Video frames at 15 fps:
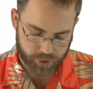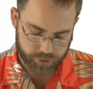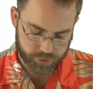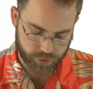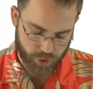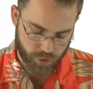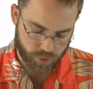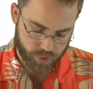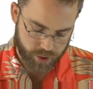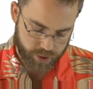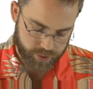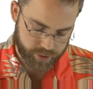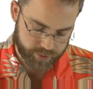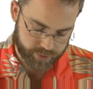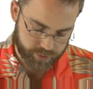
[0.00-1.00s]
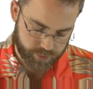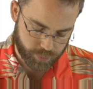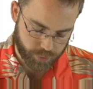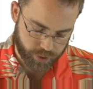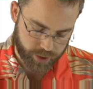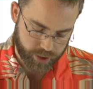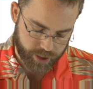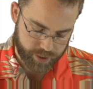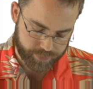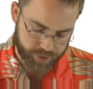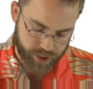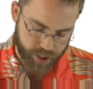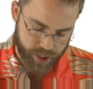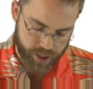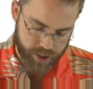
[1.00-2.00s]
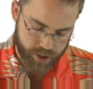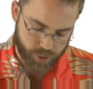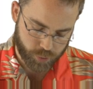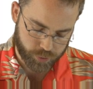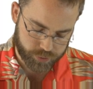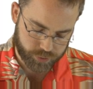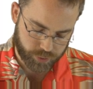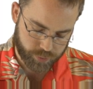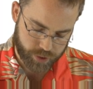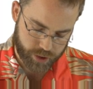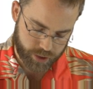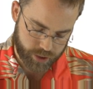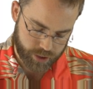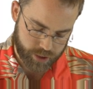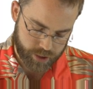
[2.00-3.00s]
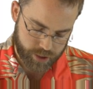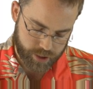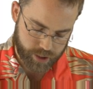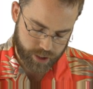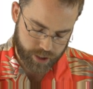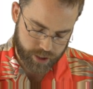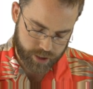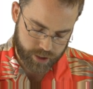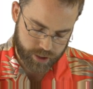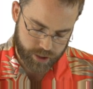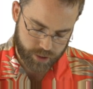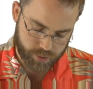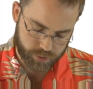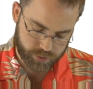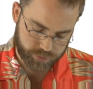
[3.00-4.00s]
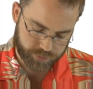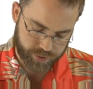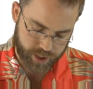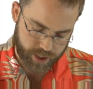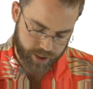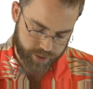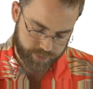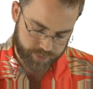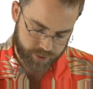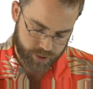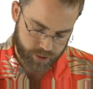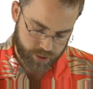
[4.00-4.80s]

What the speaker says: So this is, we're going to have k equals 3, n equals 5,